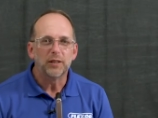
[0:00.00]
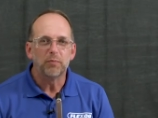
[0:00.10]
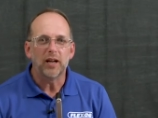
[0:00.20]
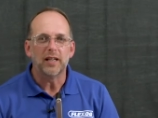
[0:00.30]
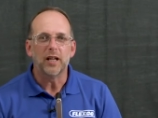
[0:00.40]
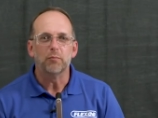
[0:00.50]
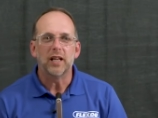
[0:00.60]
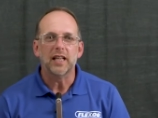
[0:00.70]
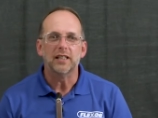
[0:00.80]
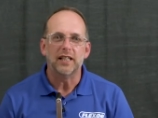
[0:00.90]
the Pun M
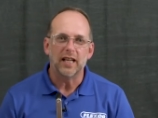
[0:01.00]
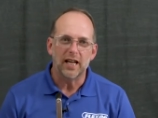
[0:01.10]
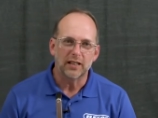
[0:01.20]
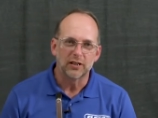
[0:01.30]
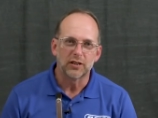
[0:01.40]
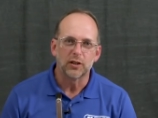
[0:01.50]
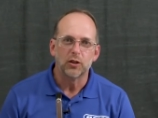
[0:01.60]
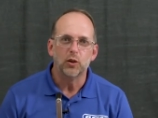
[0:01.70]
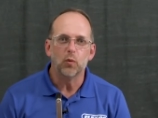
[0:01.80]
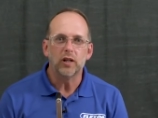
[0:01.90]
NDX,
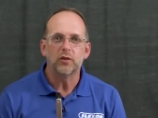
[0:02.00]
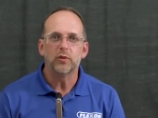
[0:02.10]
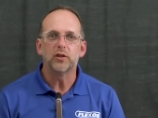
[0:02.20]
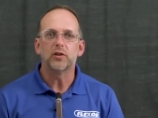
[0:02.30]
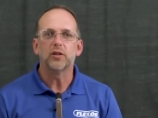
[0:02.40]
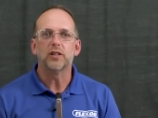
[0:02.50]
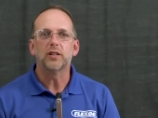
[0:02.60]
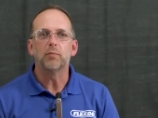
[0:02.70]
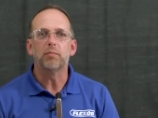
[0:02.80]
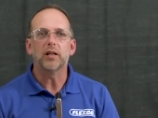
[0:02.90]
you want to ensure
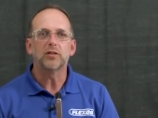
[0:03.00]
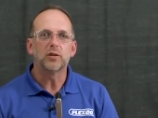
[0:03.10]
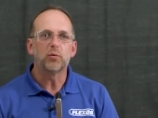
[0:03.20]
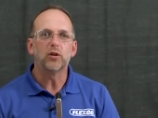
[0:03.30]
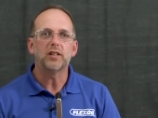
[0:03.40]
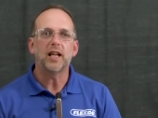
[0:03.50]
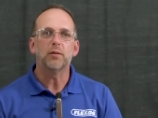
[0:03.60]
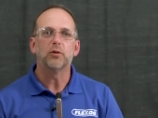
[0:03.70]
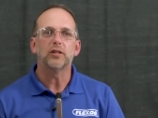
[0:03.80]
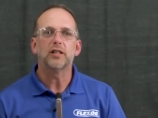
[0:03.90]
that the belt support
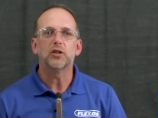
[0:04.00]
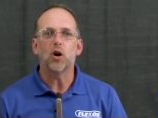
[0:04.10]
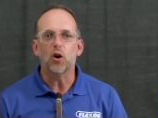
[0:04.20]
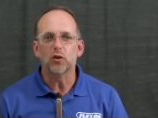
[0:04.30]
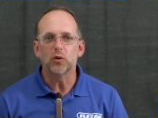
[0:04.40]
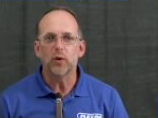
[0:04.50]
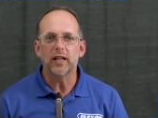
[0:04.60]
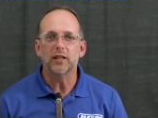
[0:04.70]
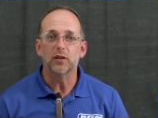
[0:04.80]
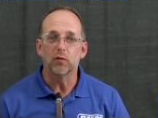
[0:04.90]
table is all the
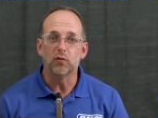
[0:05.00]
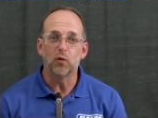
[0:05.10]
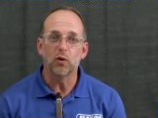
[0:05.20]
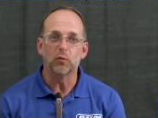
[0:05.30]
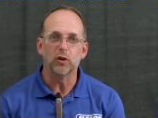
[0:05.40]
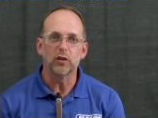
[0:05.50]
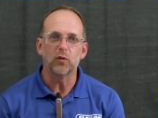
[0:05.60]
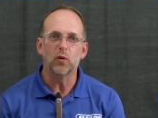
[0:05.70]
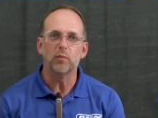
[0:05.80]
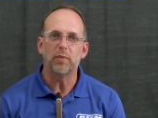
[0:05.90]
way in the forward
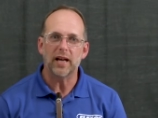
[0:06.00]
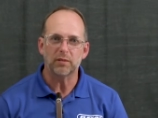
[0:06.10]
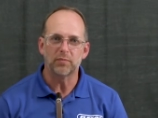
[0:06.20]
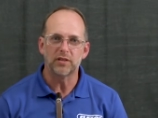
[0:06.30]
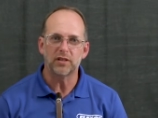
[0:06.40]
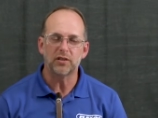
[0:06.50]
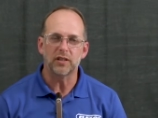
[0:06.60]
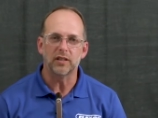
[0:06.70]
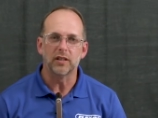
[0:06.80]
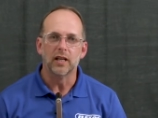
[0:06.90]
or back
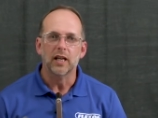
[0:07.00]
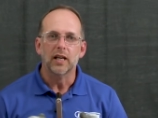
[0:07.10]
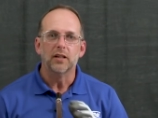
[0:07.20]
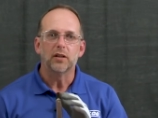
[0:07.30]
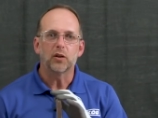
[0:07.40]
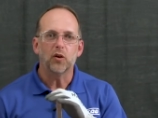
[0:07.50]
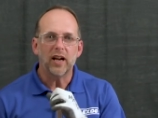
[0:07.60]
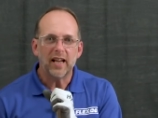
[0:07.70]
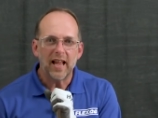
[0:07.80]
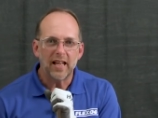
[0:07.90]
position. The
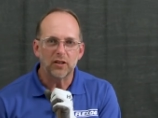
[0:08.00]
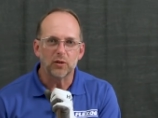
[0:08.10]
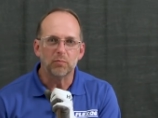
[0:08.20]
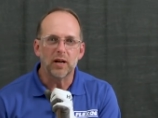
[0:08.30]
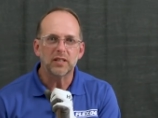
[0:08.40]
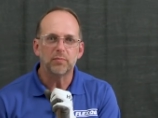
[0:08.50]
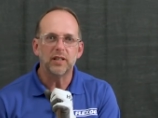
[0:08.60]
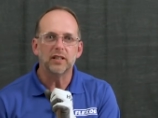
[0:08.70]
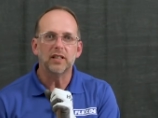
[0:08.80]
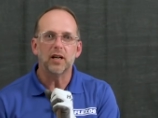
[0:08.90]
crank handle must be
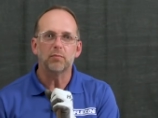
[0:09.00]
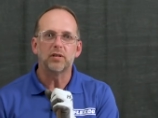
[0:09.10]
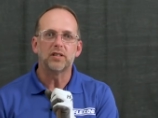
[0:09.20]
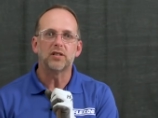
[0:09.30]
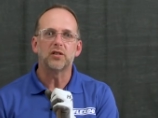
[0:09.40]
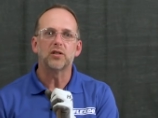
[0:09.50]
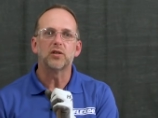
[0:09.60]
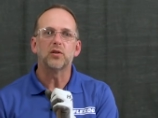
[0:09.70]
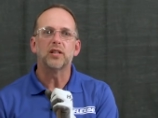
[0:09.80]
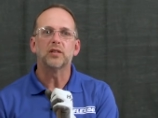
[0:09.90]
in the up position
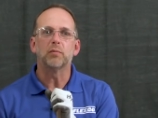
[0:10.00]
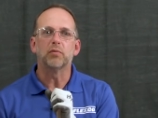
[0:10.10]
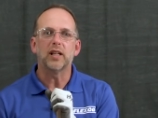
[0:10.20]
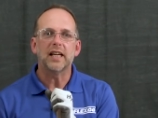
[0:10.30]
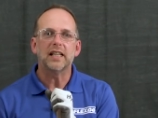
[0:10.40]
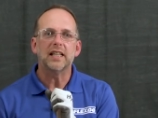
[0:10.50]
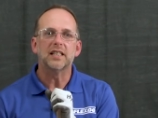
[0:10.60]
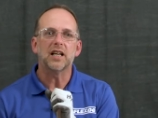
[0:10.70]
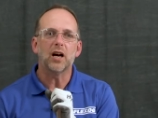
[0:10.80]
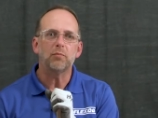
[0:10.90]
so that the blade
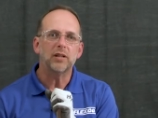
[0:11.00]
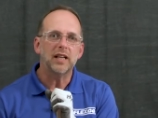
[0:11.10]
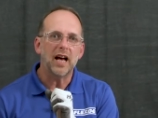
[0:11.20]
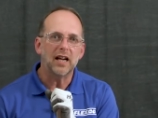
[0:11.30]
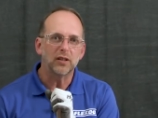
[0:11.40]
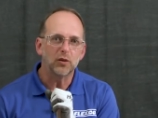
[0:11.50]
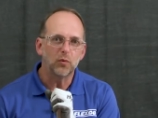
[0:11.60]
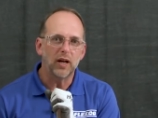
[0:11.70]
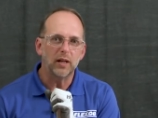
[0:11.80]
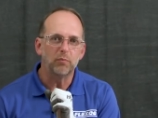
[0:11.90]
is up and out of the
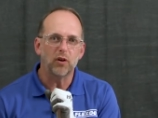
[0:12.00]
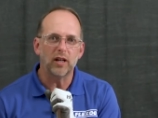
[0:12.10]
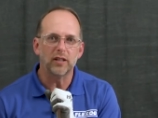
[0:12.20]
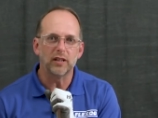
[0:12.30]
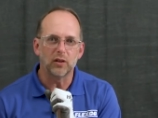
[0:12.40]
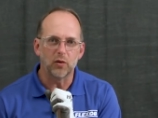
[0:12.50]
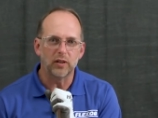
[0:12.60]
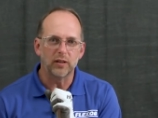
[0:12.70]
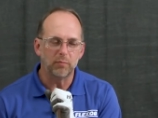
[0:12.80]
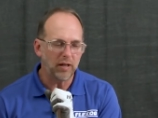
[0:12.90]
way prior to
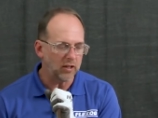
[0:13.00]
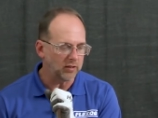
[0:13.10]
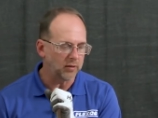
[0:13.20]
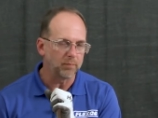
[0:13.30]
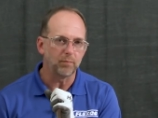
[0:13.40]
loading the belt.